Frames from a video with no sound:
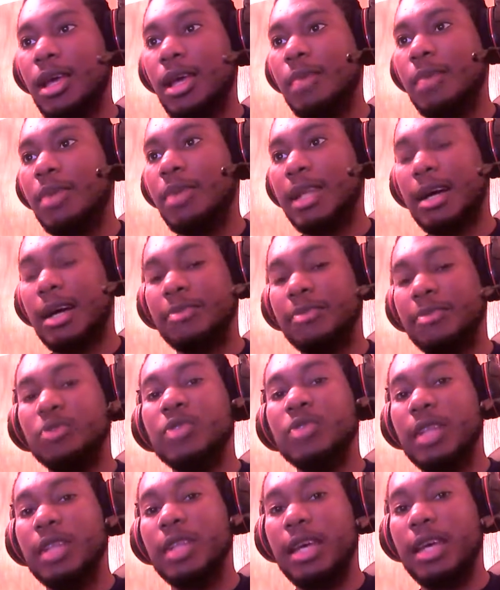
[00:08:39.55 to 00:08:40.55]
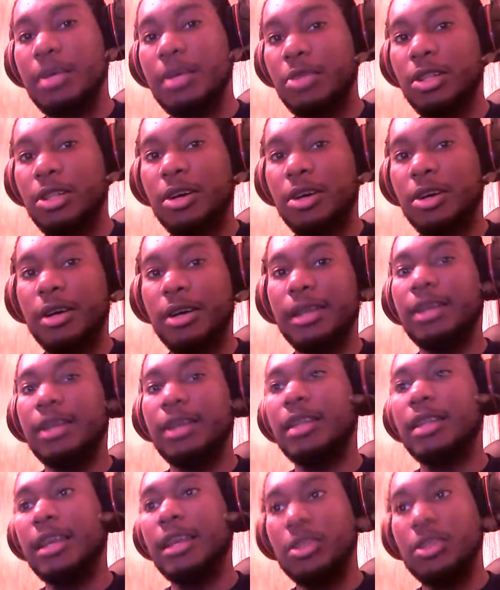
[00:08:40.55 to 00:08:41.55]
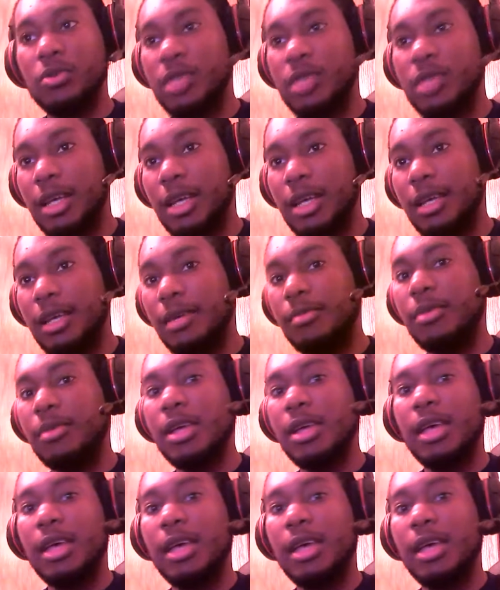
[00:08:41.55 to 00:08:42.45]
but now I'm using him a lot, and I like using him.